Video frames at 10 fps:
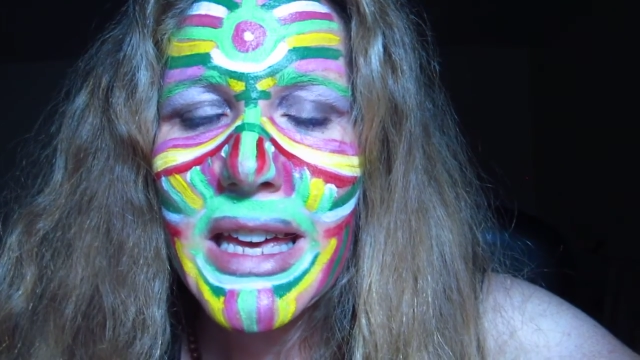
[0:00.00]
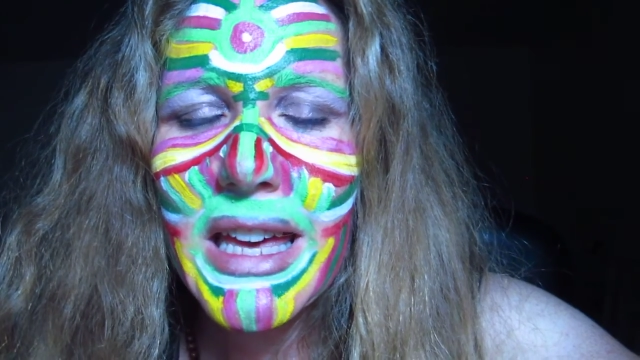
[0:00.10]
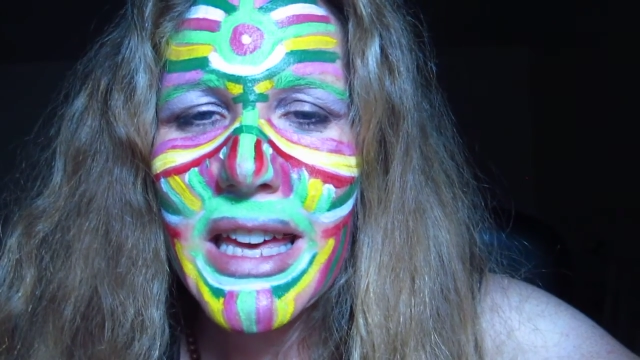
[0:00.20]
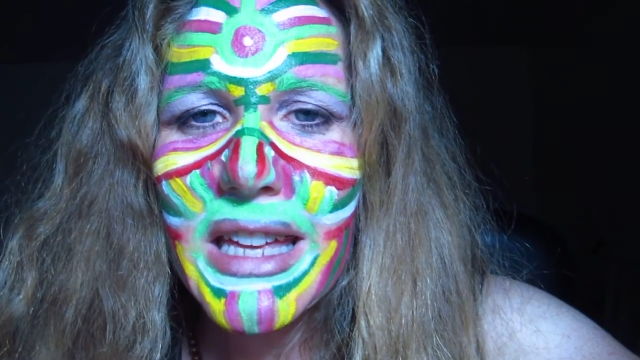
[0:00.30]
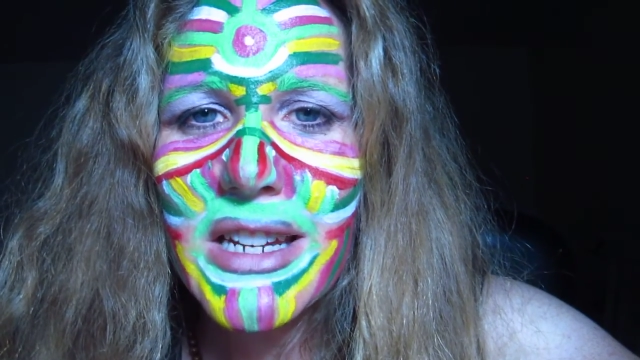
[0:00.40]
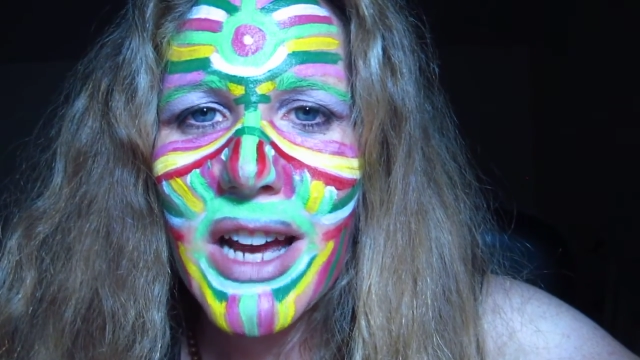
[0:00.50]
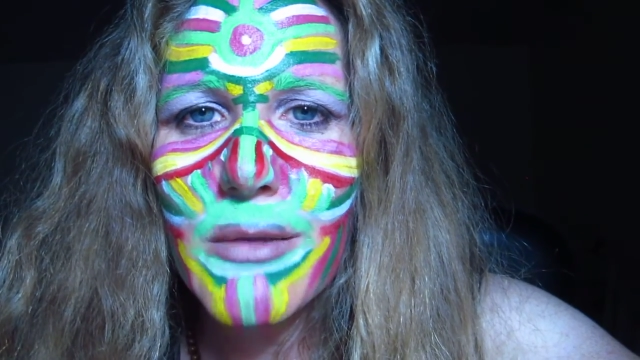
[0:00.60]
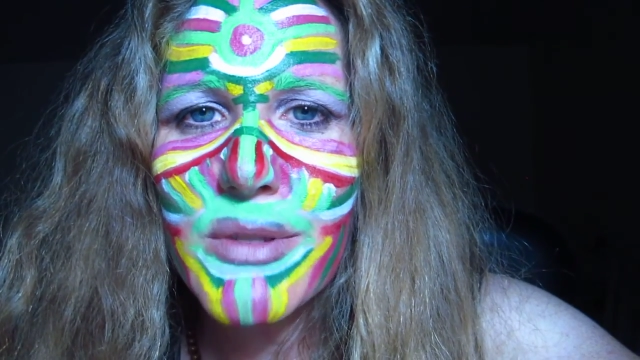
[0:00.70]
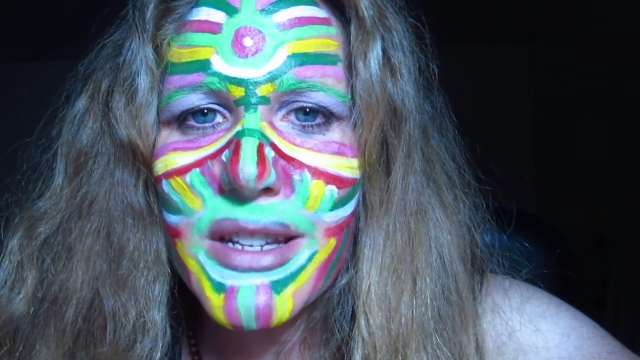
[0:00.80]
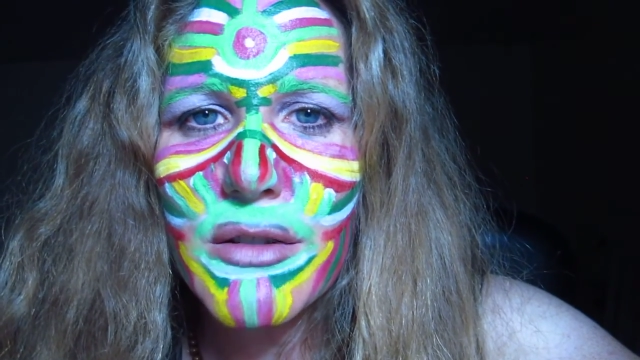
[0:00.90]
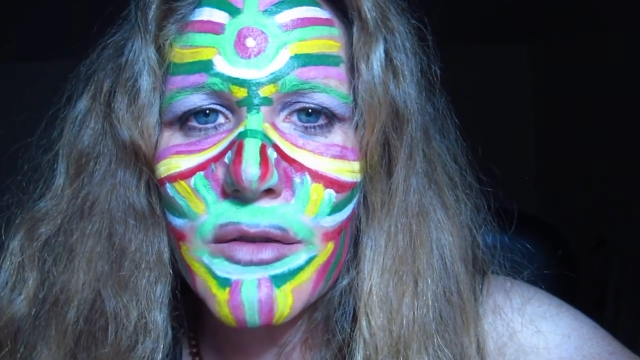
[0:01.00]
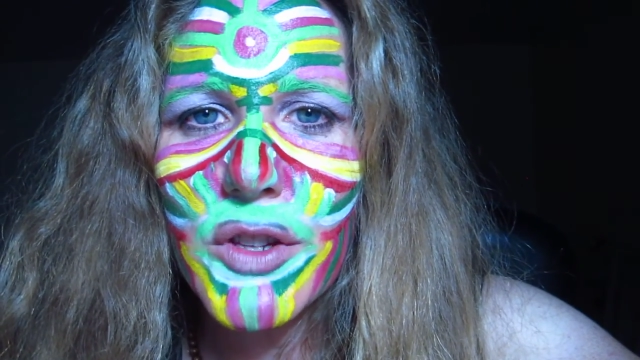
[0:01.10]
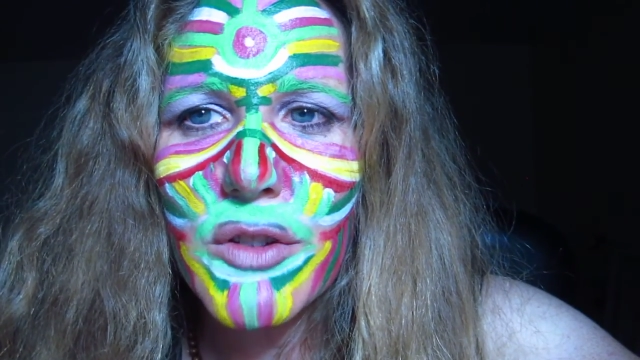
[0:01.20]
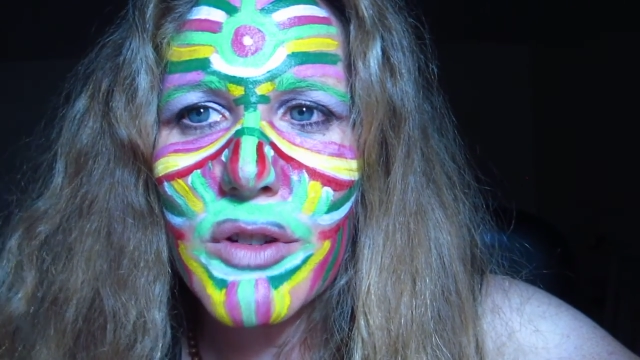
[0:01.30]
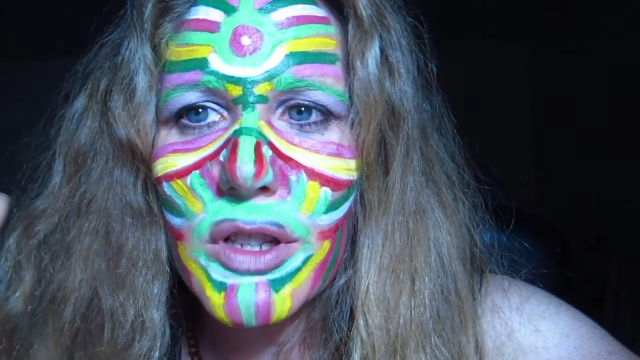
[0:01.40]
and I was
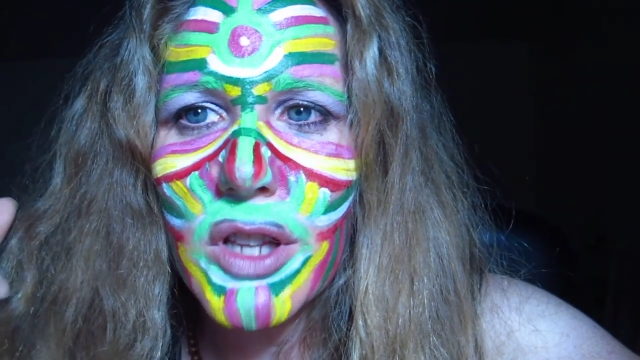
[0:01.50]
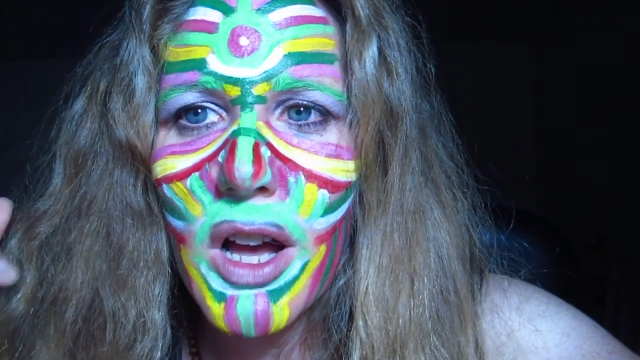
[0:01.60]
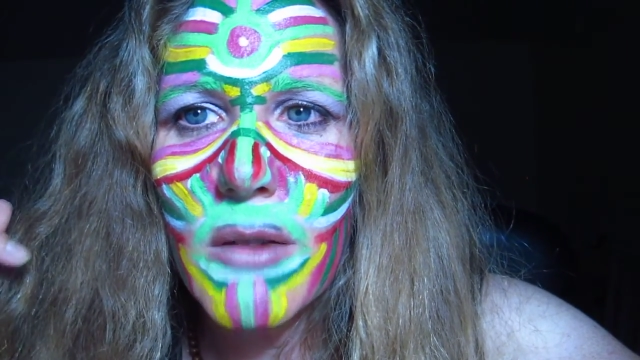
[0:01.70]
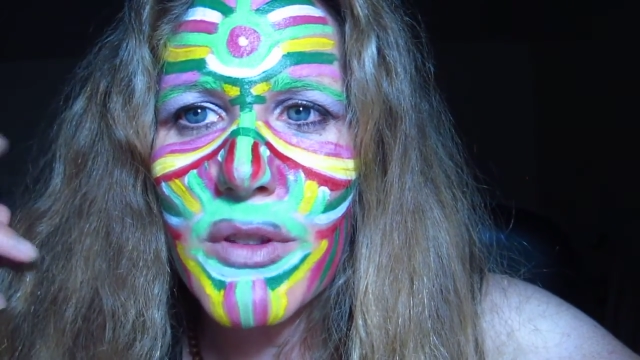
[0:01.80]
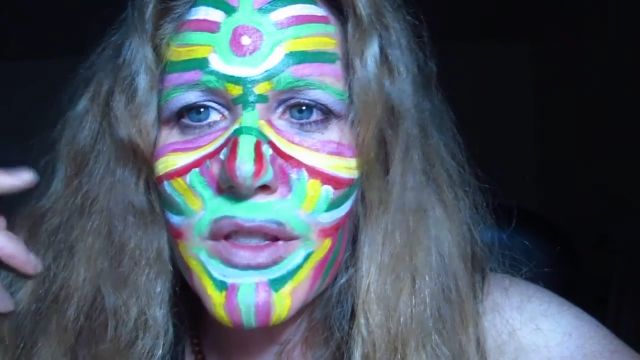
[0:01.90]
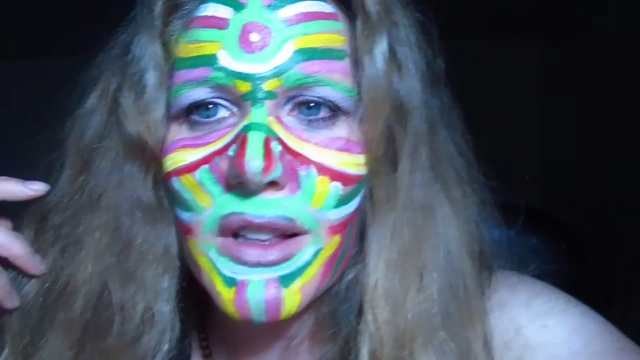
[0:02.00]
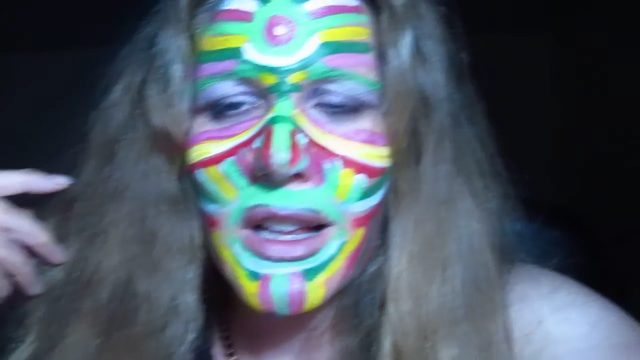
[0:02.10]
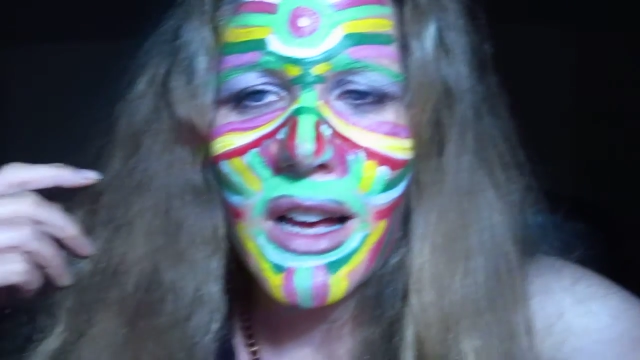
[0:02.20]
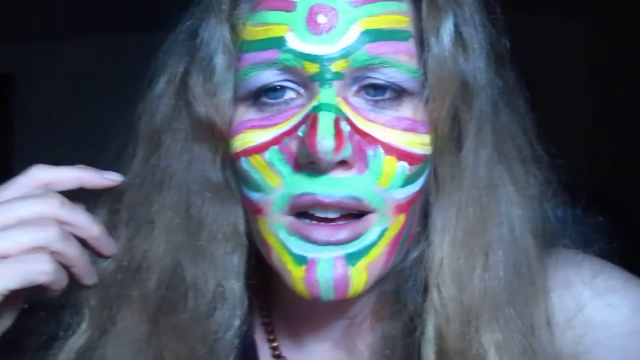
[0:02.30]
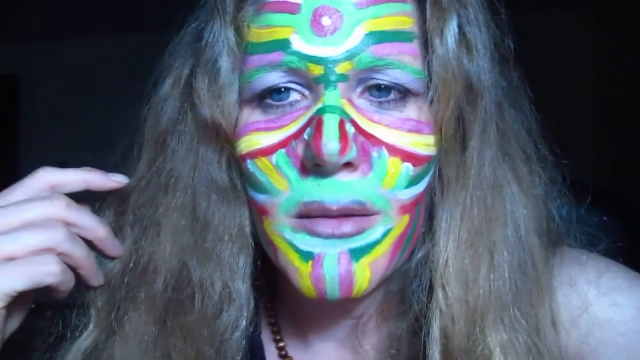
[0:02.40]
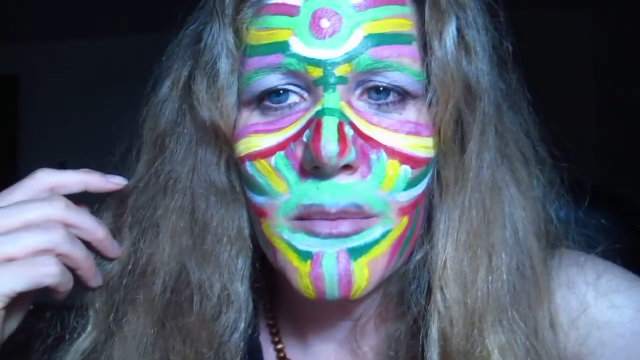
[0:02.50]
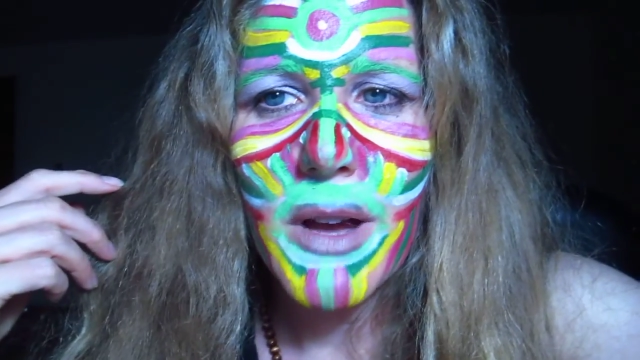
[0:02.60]
interviewed along with a, um,